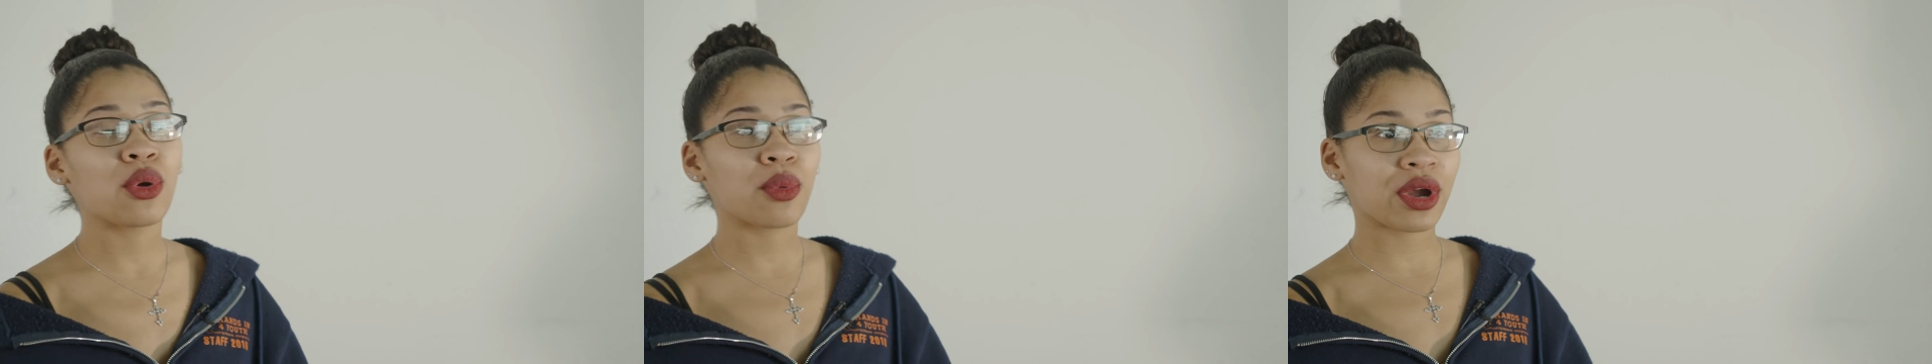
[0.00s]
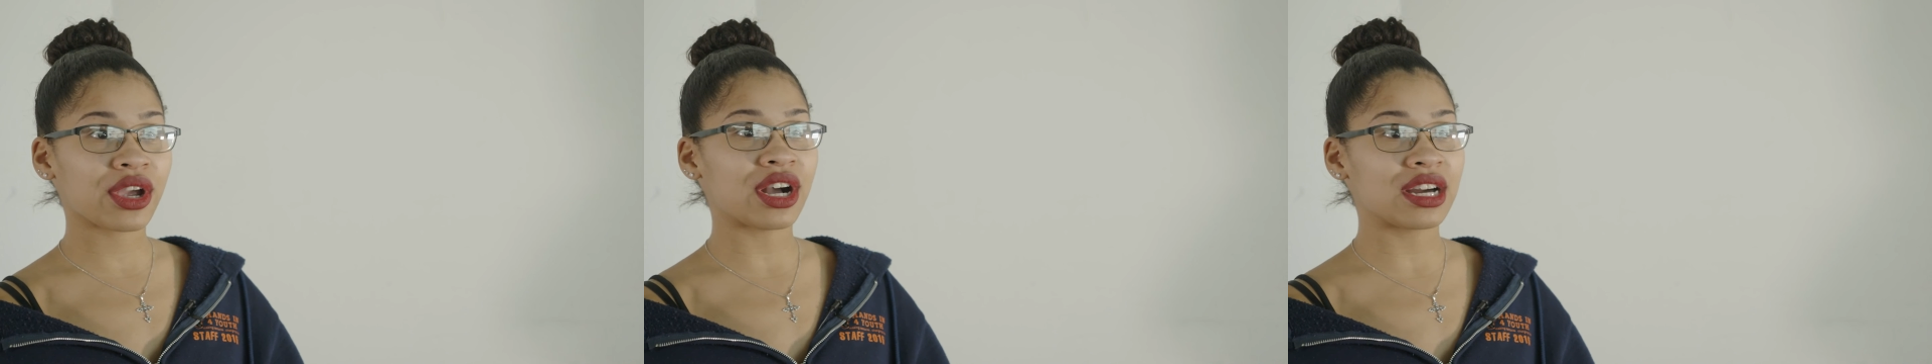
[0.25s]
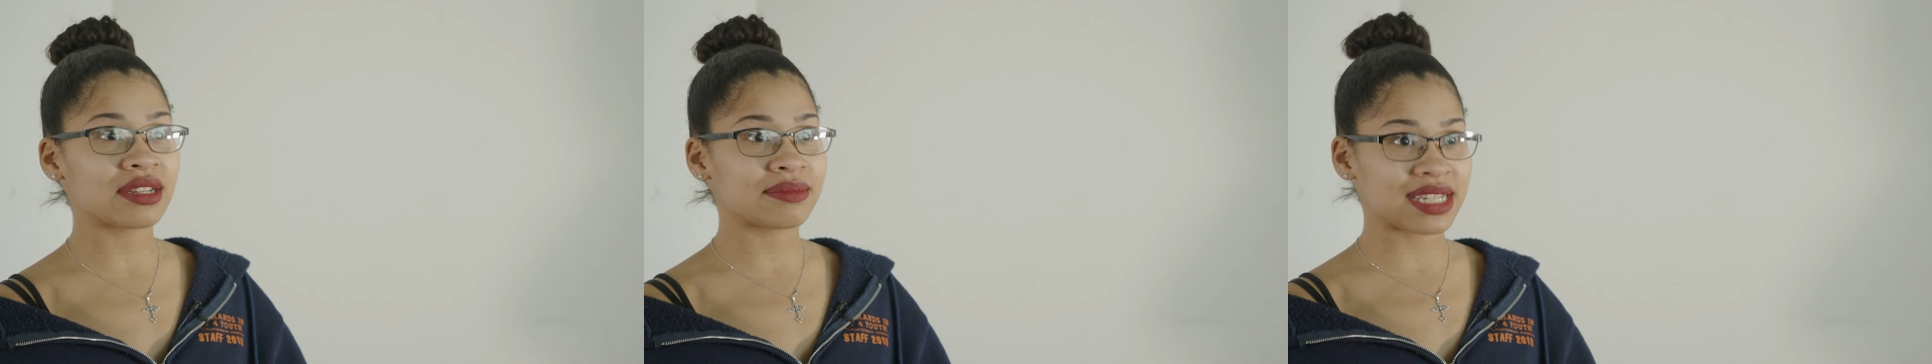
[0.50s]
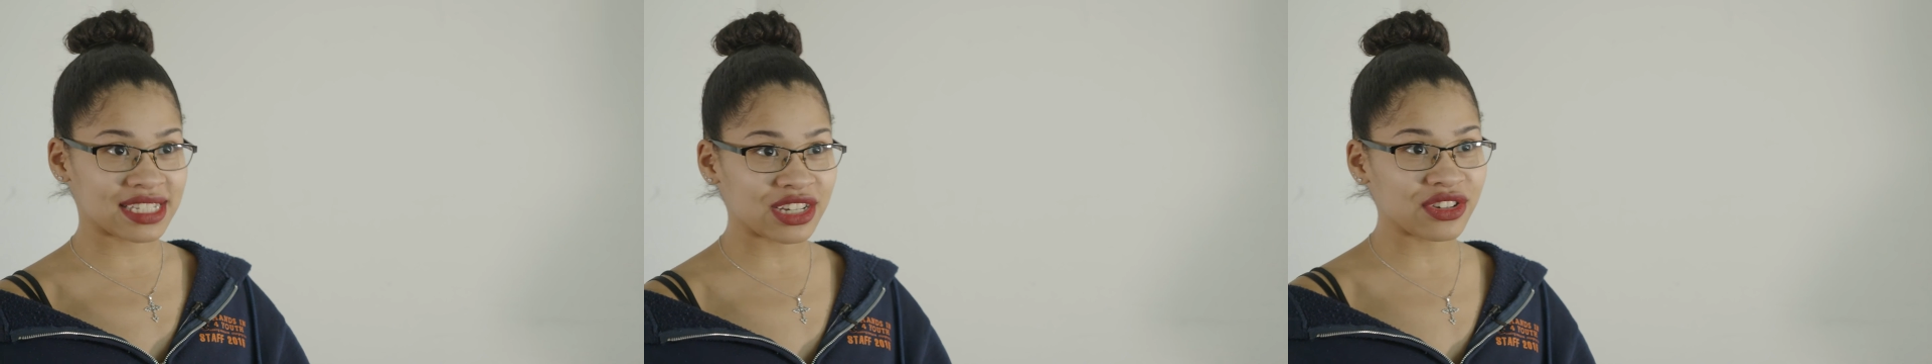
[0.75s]
work on
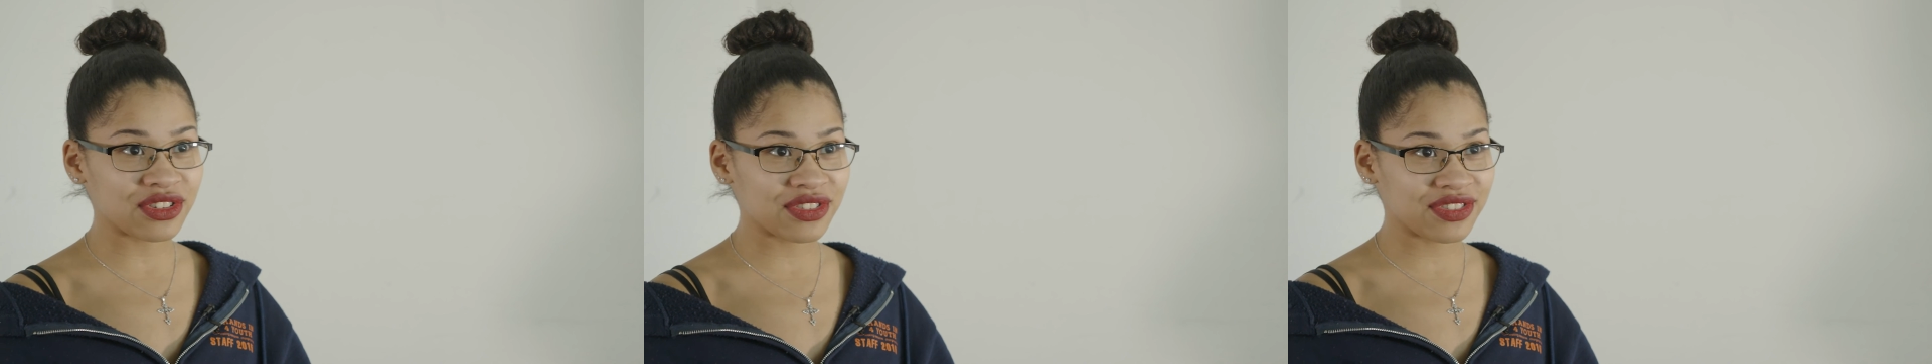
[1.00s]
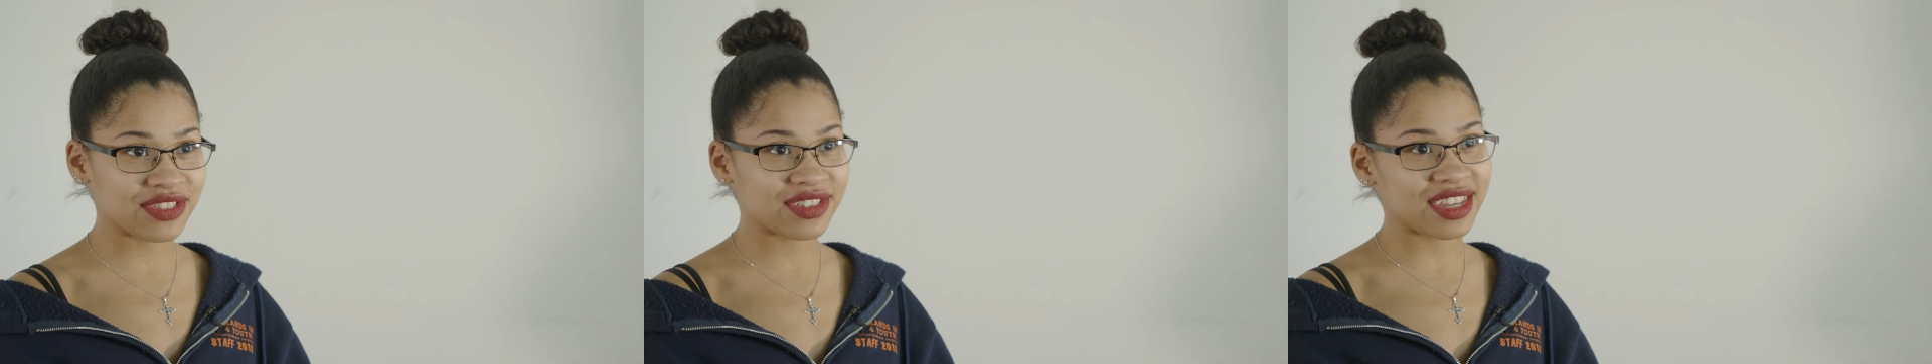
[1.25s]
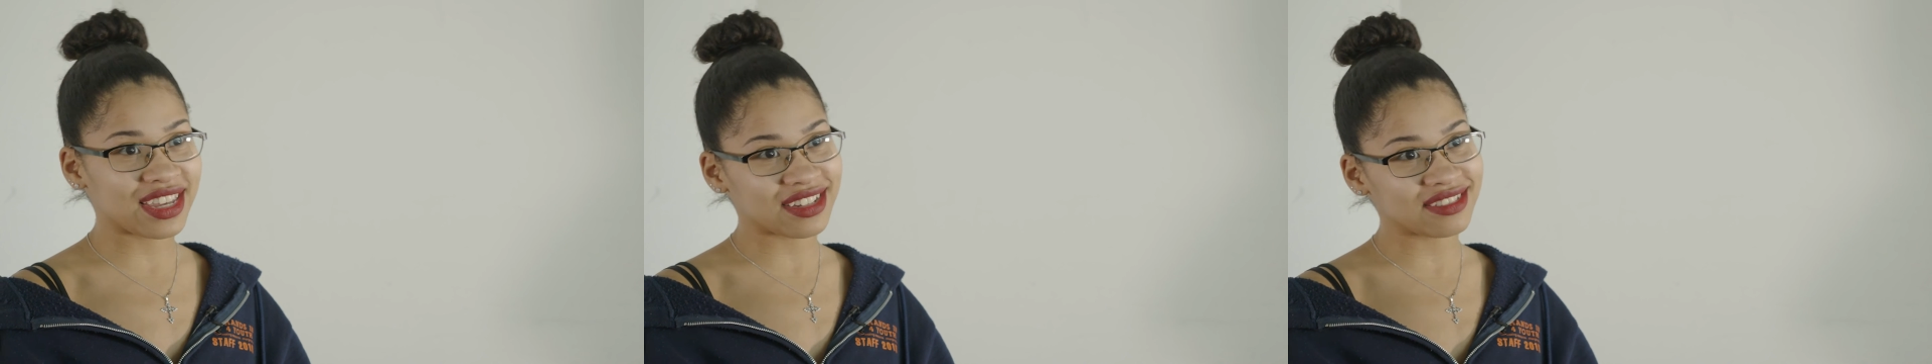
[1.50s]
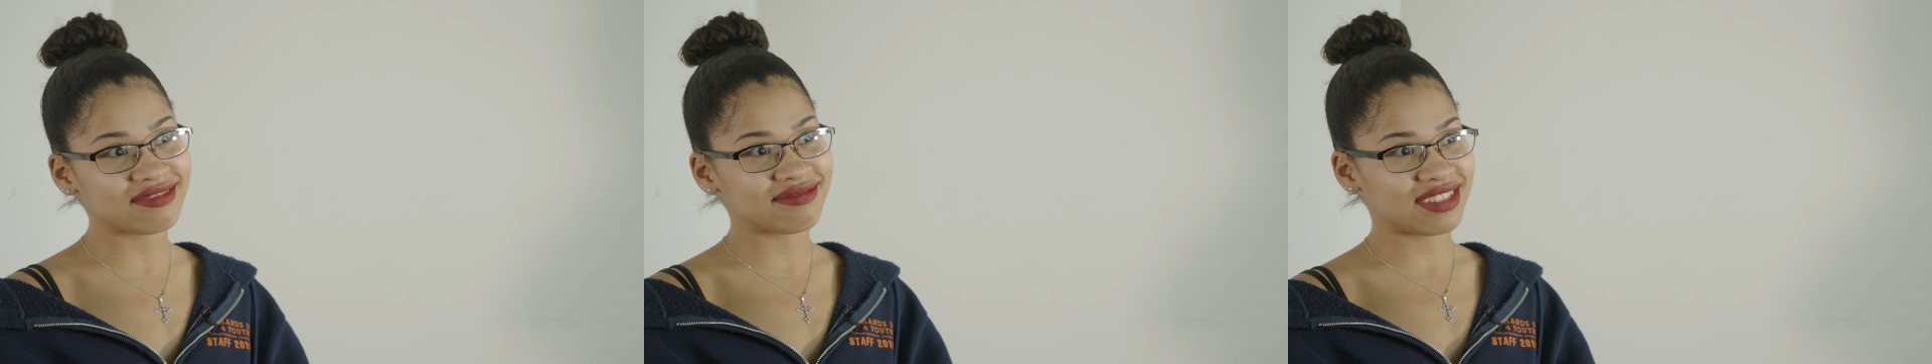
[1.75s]
myself
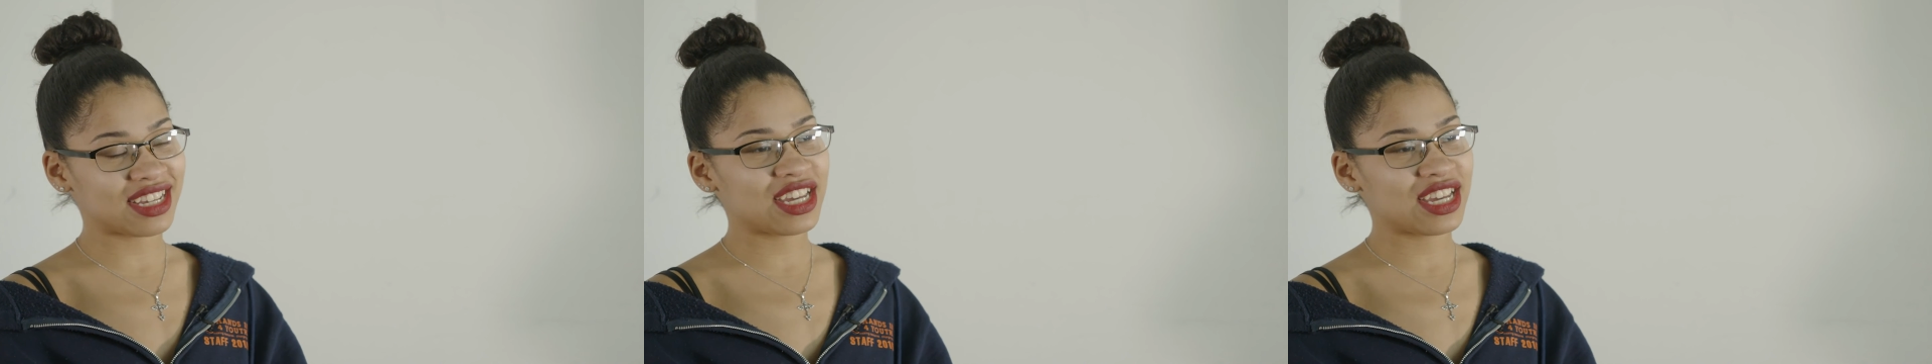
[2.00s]
and